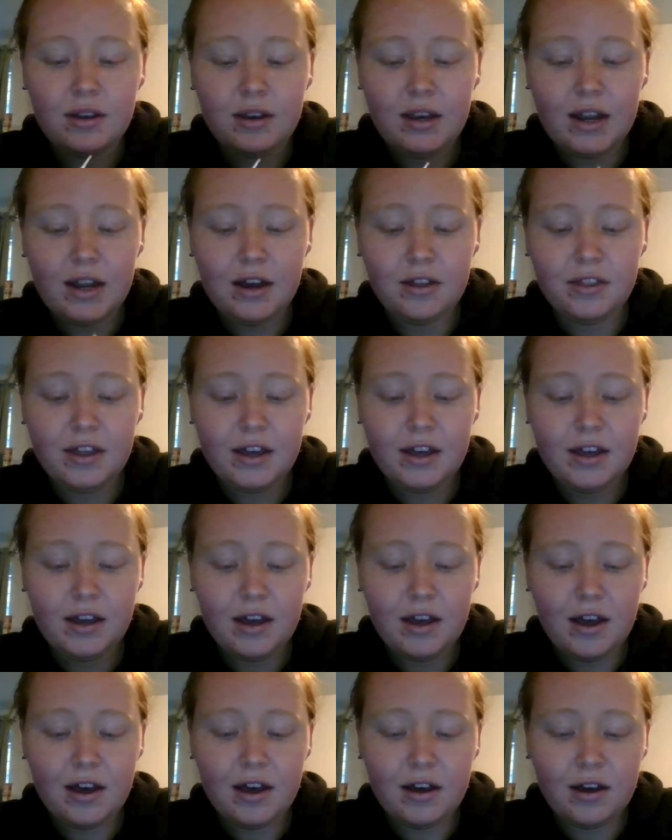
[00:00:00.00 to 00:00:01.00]
Now that
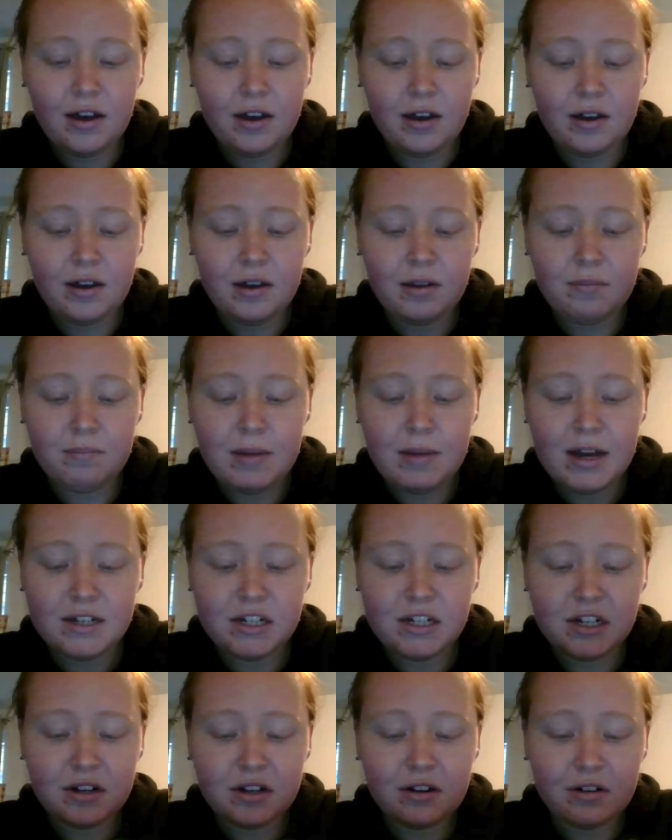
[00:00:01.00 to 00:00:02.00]
our
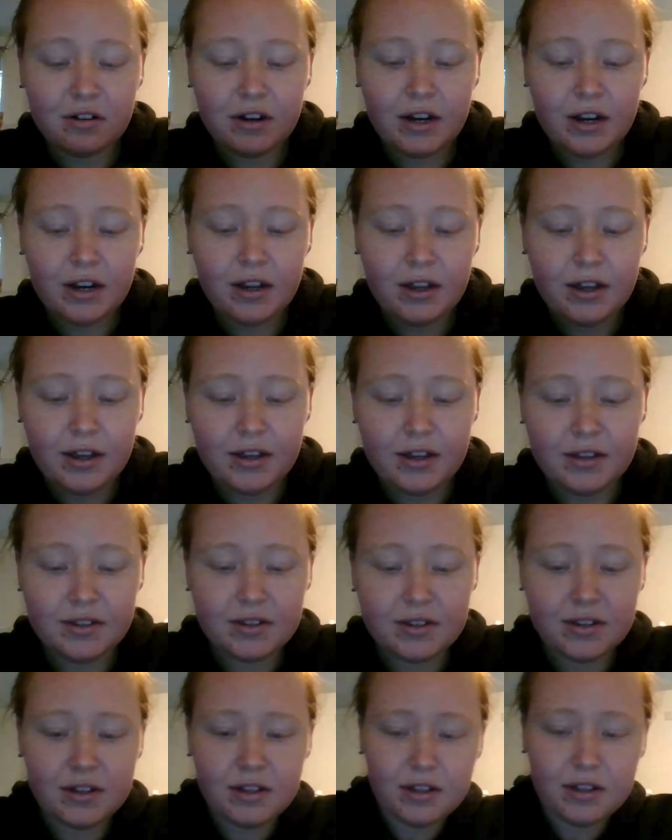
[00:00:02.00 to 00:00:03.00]
magic ring
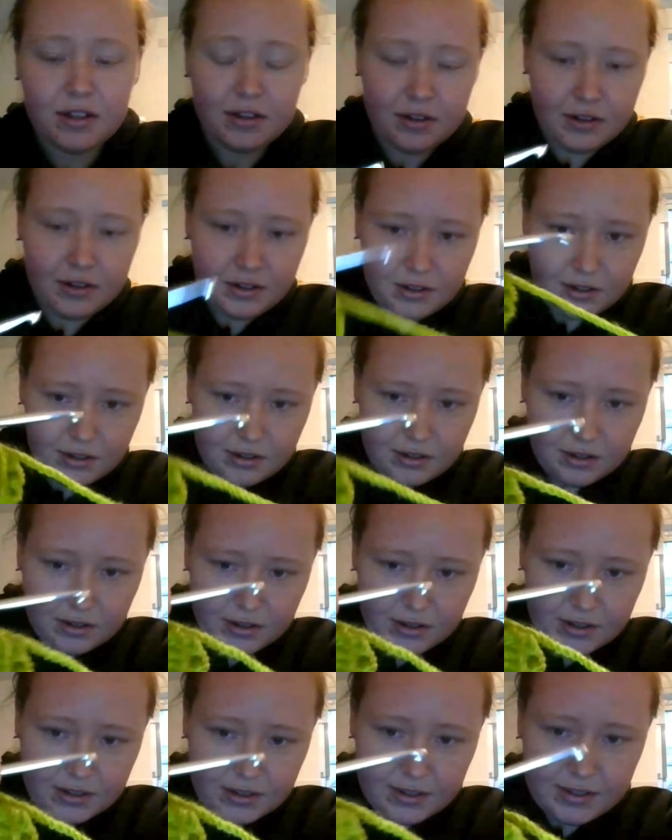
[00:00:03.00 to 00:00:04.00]
is closed, you
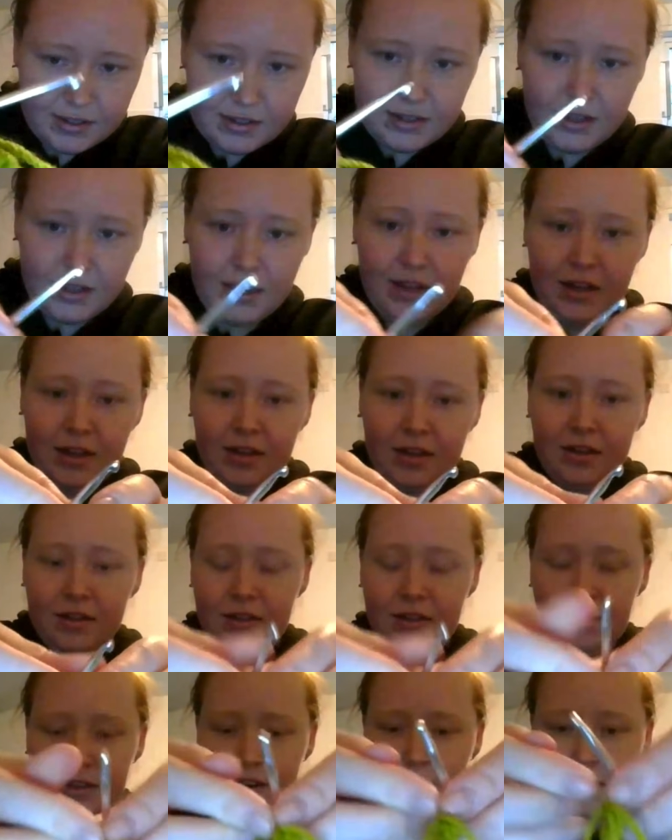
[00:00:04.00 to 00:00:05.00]
can see
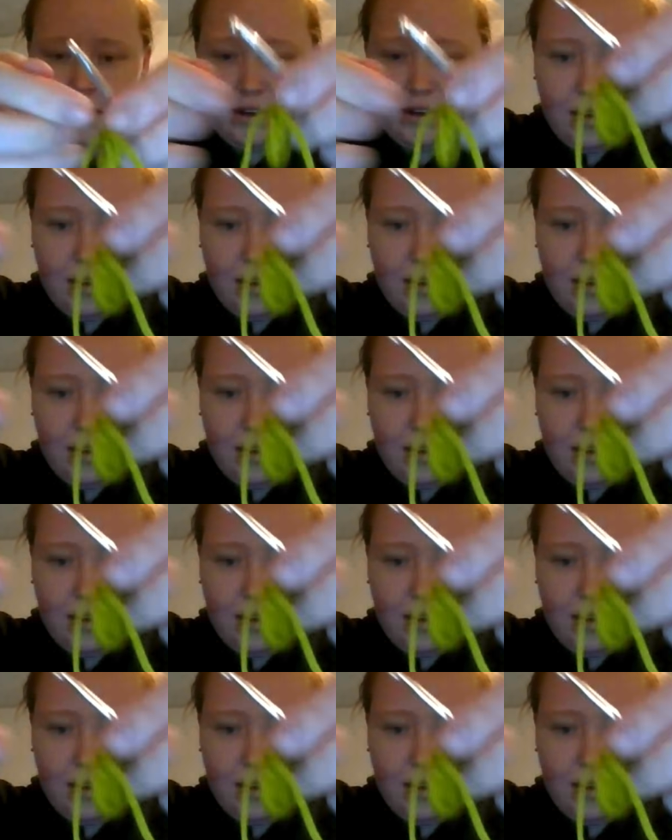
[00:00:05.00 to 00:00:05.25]
that